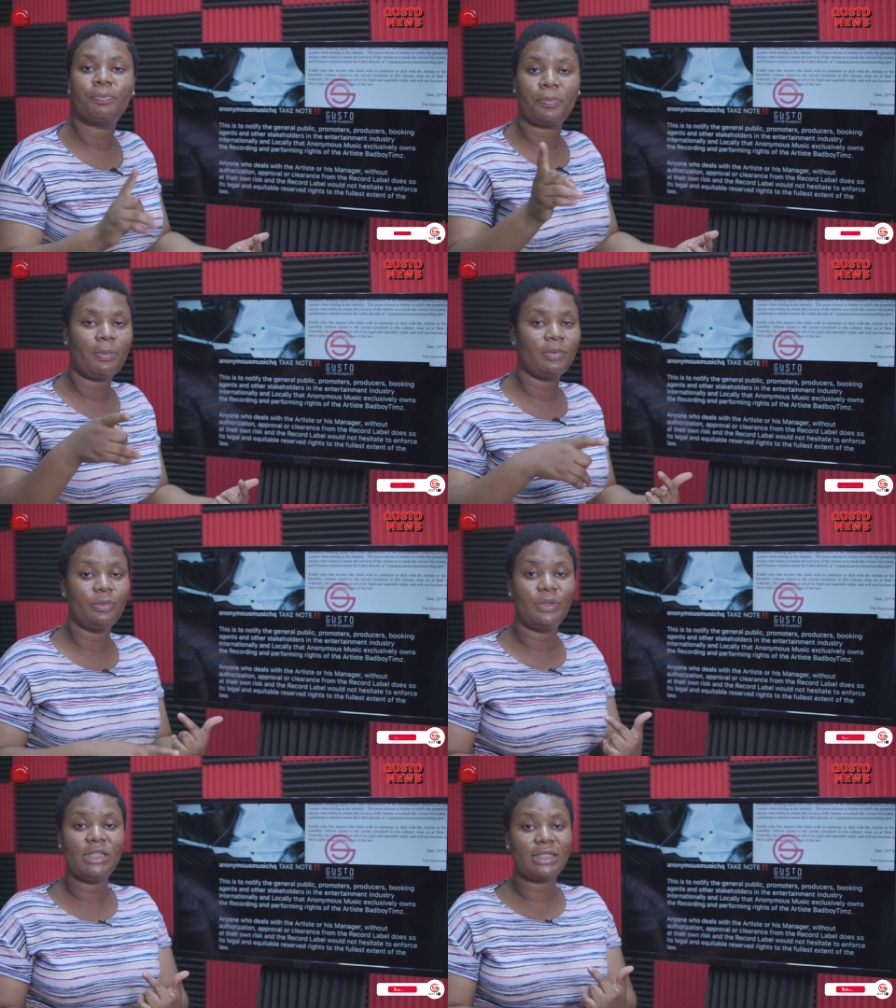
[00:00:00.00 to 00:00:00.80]

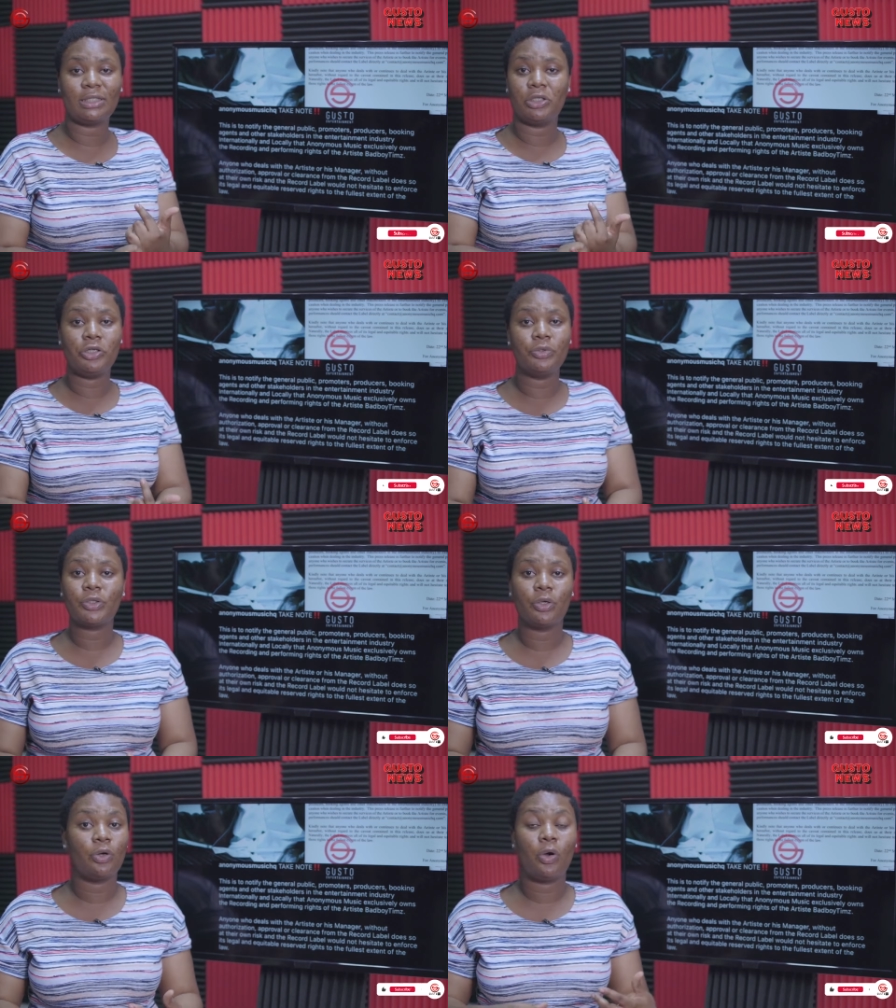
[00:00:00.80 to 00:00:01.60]
probably releases a new
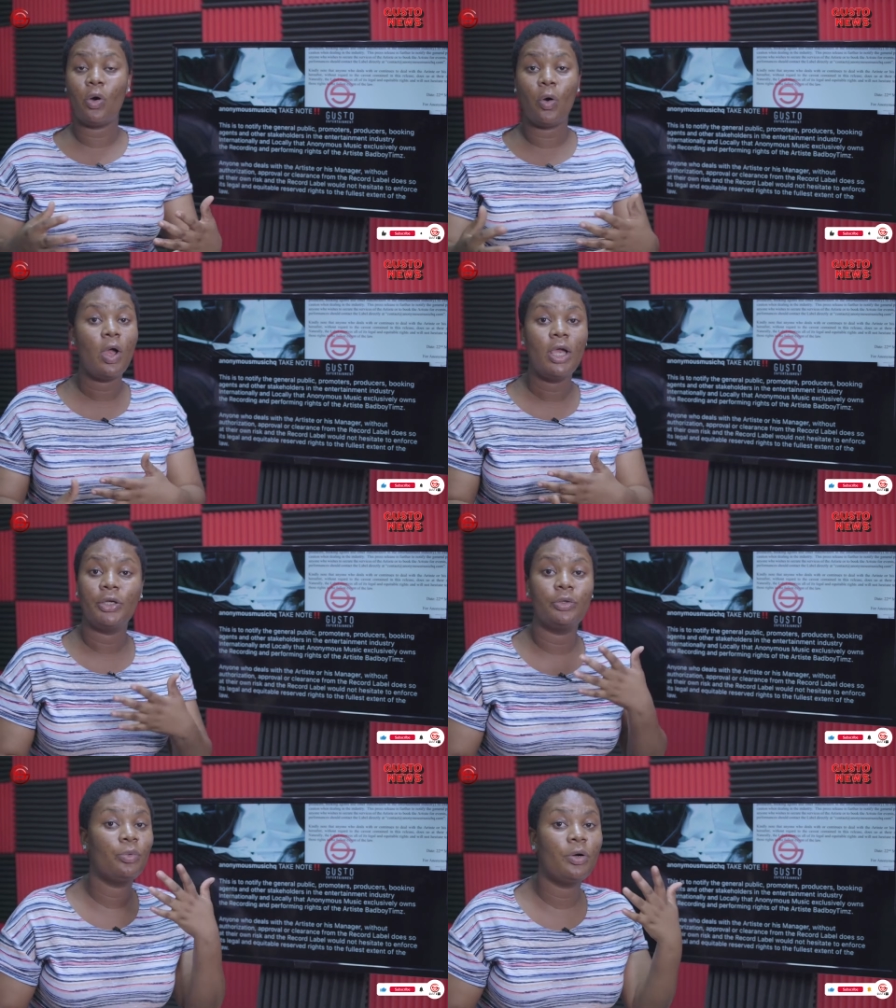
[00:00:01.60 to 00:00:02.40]
song or
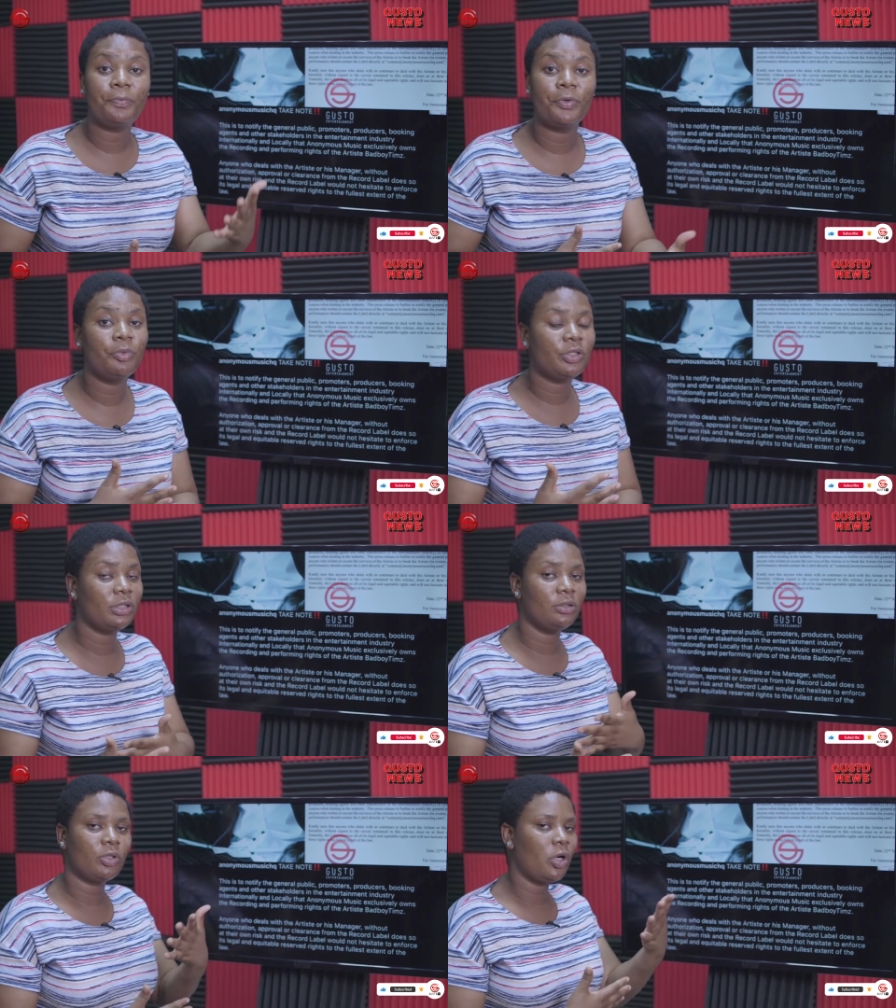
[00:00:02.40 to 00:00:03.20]
you know one
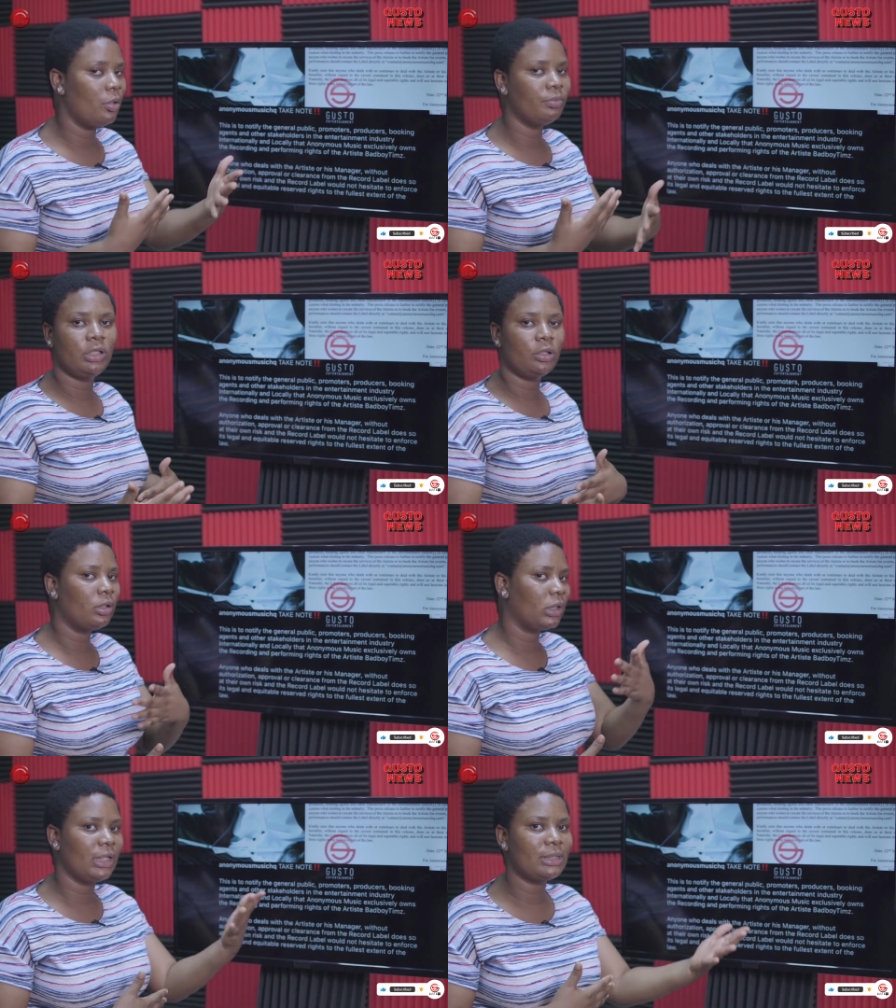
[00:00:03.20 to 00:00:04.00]
promotion company
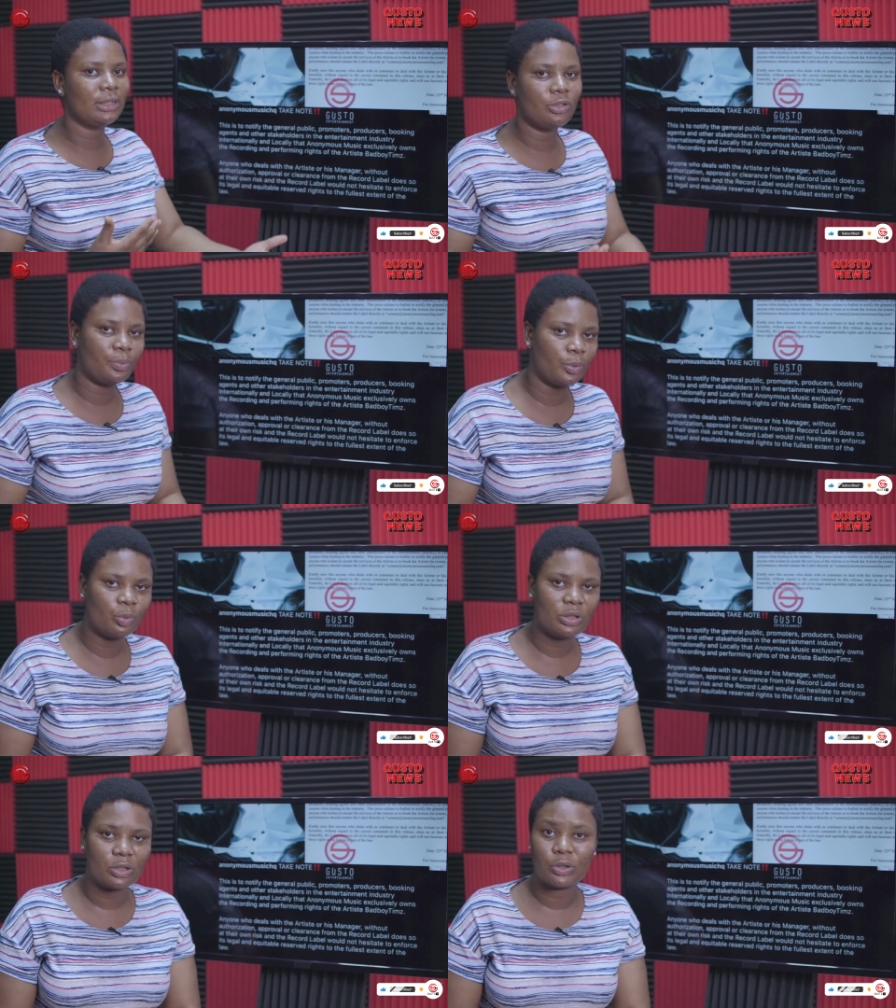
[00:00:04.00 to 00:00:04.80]
gets in to
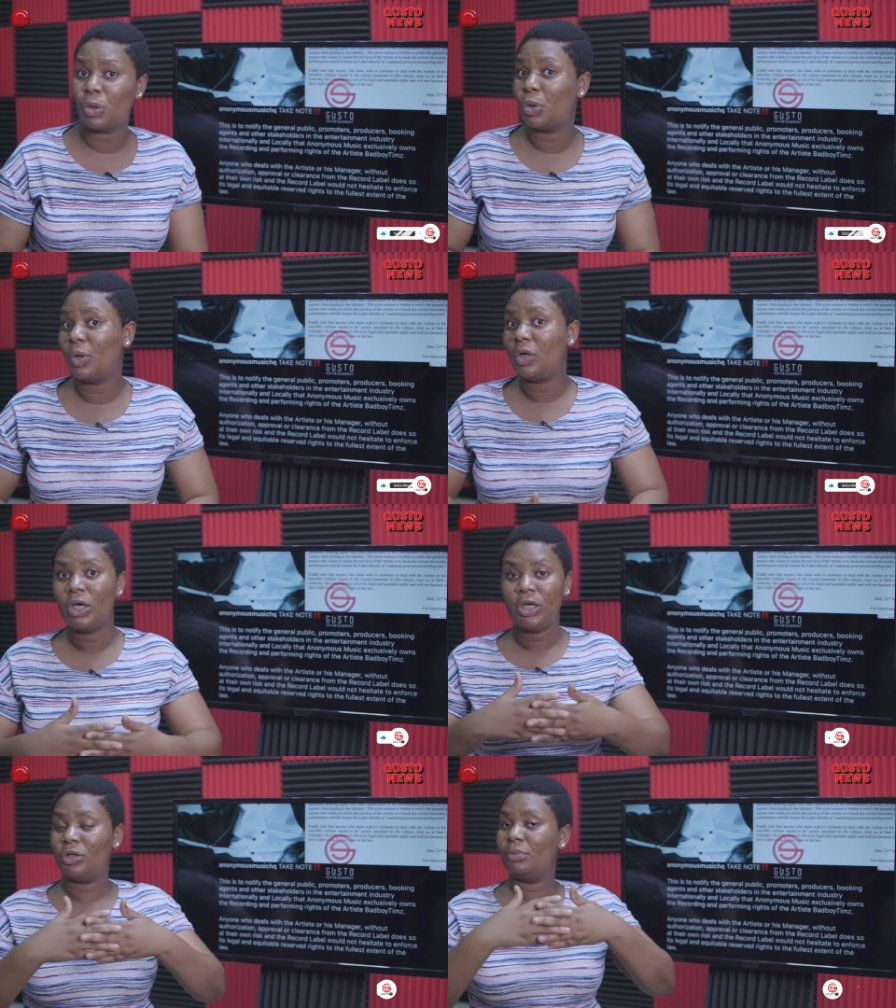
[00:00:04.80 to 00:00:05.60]
promote his song or
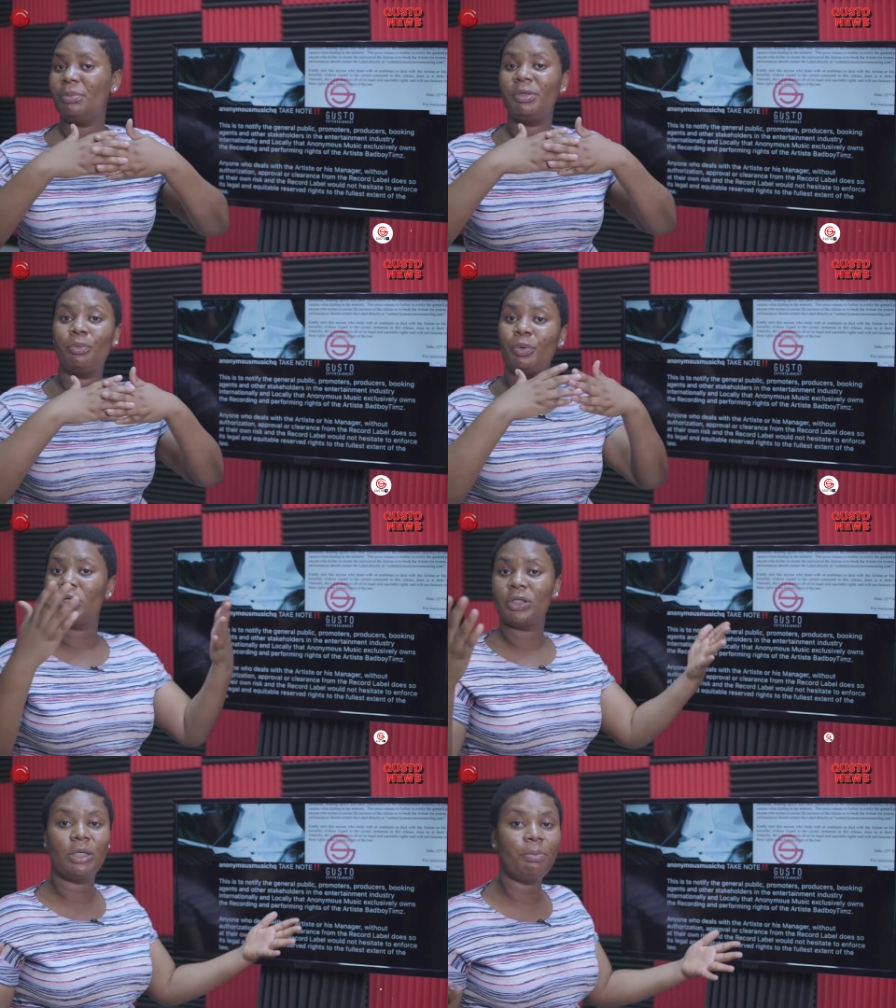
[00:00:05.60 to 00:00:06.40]
you know maybe a
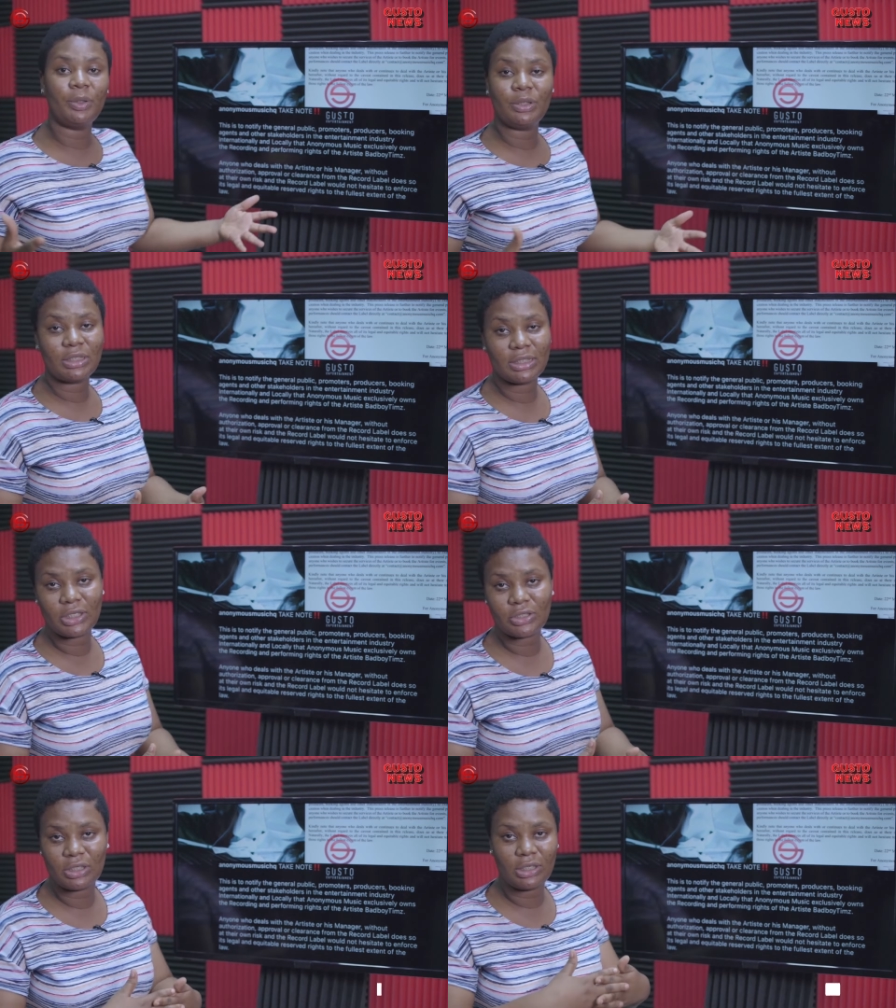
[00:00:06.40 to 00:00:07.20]
record label
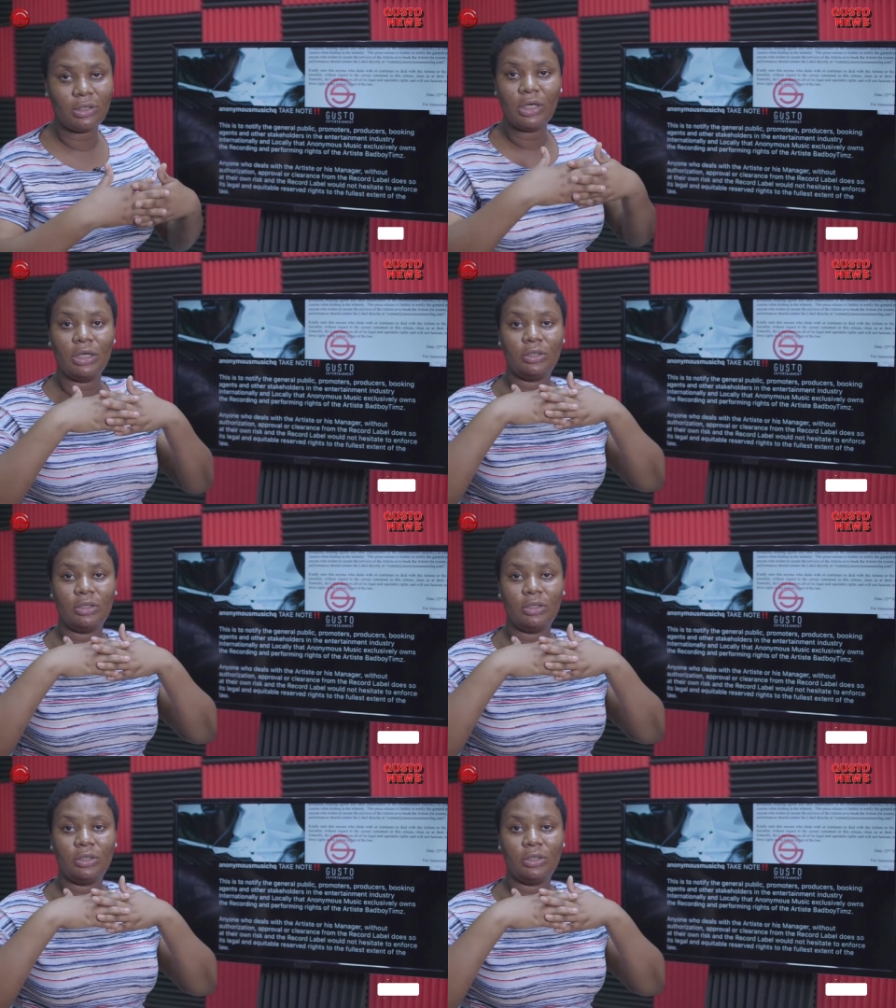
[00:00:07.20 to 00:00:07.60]
international